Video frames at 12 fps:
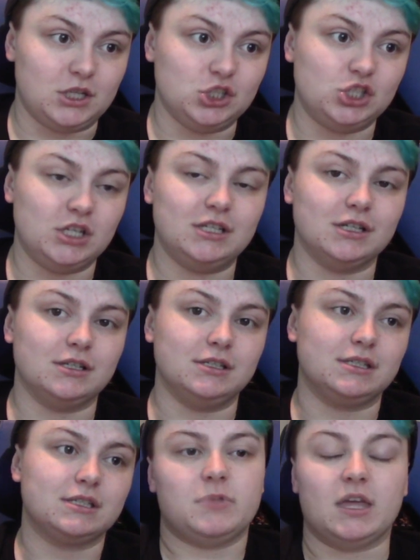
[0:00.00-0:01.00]
She
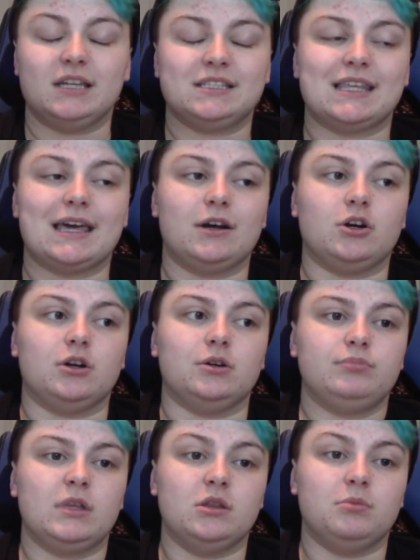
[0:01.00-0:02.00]
does things that are
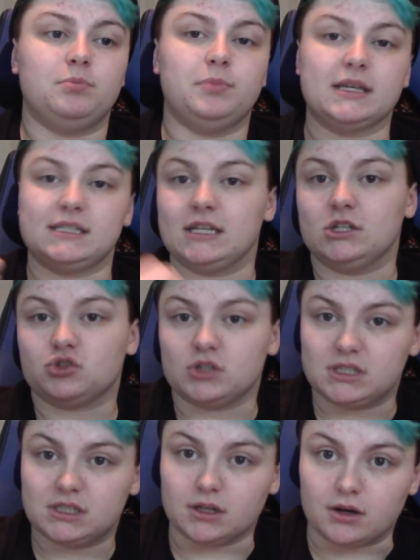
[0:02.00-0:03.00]
in the best
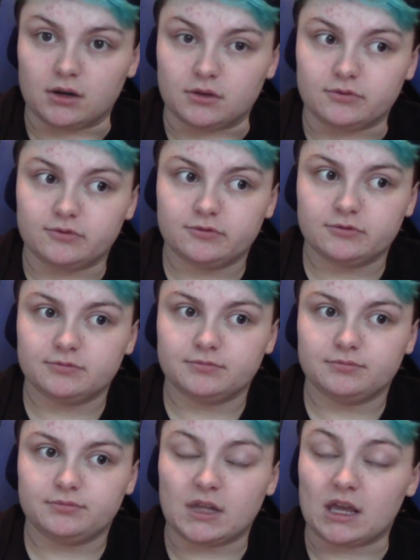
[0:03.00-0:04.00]
interest of
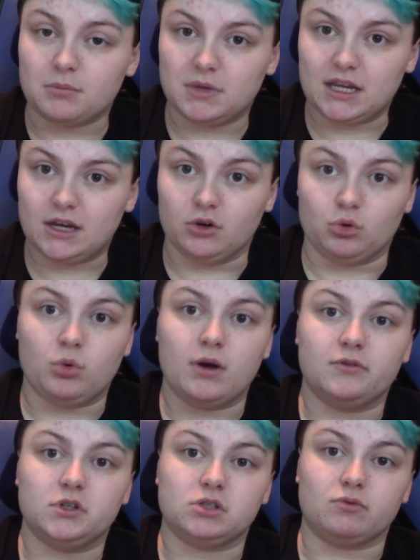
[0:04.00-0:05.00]
Amity or
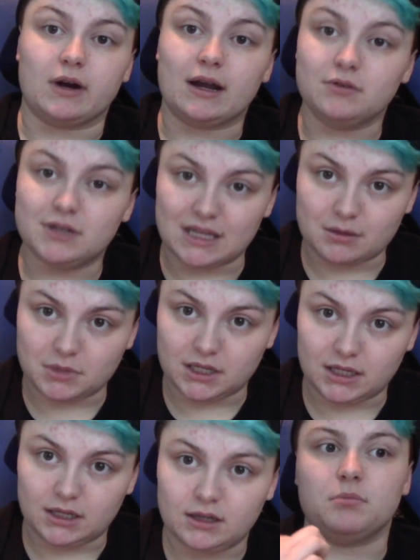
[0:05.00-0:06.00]
whoever's around
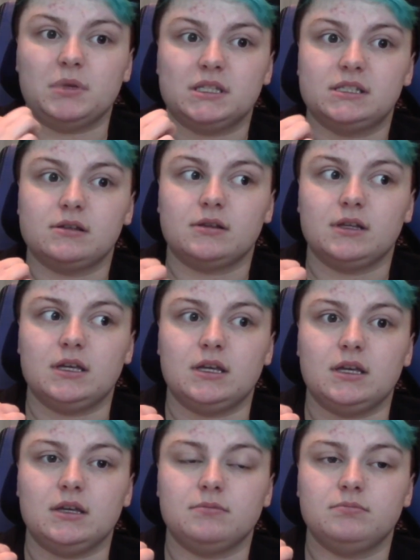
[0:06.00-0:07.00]
Amity.
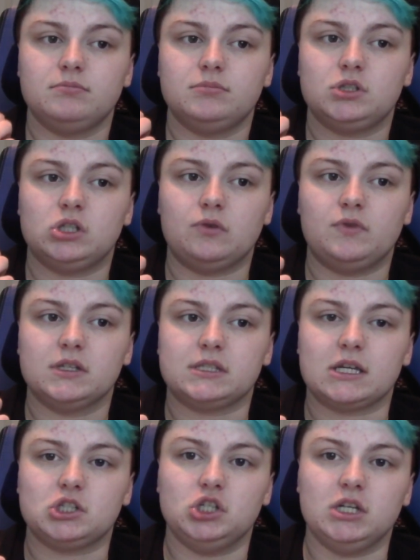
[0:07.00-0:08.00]
Basically, she feels like
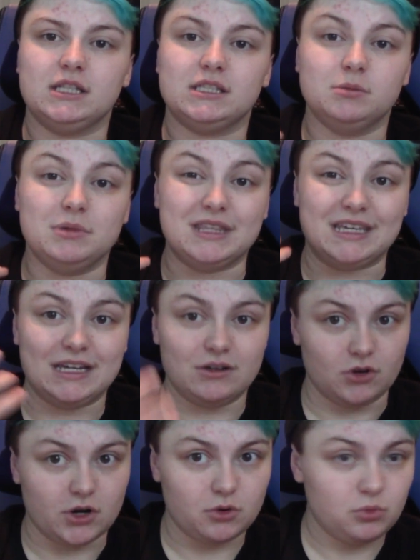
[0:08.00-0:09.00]
she needs to be the
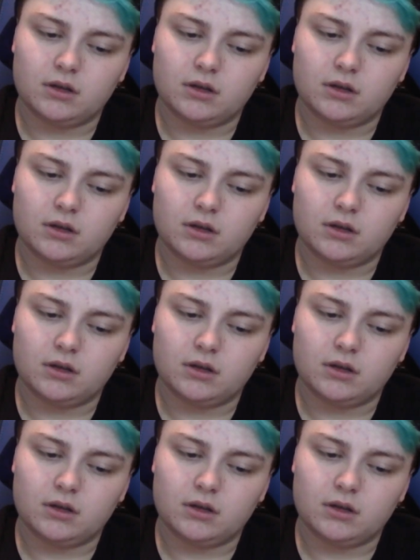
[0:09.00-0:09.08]
hero.